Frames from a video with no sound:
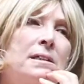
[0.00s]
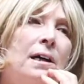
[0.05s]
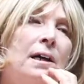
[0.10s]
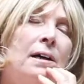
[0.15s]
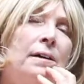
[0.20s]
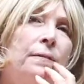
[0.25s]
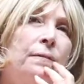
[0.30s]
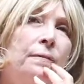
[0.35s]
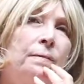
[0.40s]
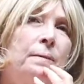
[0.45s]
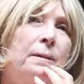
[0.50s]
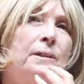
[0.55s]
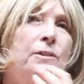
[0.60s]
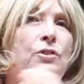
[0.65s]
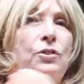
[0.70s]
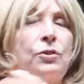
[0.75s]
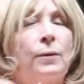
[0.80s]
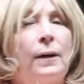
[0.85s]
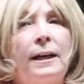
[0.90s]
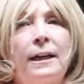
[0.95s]
I've been
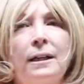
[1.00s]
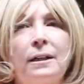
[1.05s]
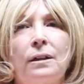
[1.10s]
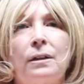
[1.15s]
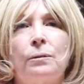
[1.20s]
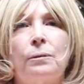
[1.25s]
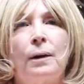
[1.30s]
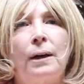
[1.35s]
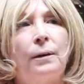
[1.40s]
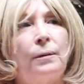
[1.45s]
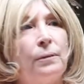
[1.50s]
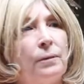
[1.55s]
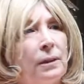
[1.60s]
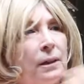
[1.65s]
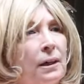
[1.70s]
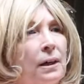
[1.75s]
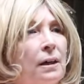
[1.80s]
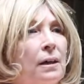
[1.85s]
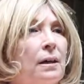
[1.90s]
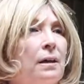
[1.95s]
trained around,
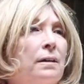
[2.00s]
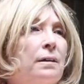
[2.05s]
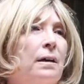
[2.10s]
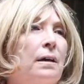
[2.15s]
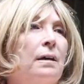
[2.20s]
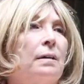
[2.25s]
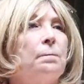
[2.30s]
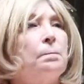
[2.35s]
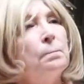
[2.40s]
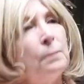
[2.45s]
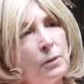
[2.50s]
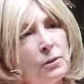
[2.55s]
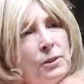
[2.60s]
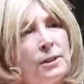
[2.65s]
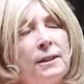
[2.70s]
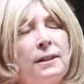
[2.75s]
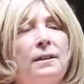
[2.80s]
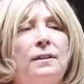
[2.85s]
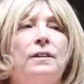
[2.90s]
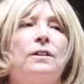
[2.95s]

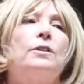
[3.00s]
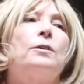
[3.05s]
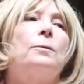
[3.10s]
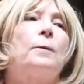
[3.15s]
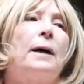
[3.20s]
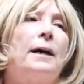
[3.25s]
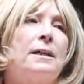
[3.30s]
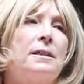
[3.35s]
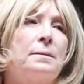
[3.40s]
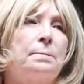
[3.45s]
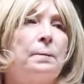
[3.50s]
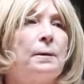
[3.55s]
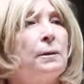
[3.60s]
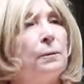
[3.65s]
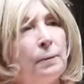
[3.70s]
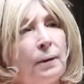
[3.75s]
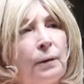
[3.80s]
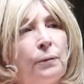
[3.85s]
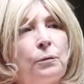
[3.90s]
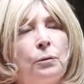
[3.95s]
mostly in the U.S., but
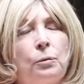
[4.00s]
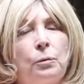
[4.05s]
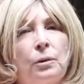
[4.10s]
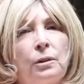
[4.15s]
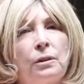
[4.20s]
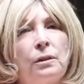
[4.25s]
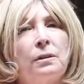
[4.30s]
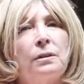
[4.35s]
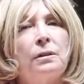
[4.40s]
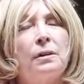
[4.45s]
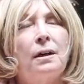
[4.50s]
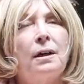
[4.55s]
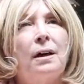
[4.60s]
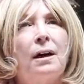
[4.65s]
around the world.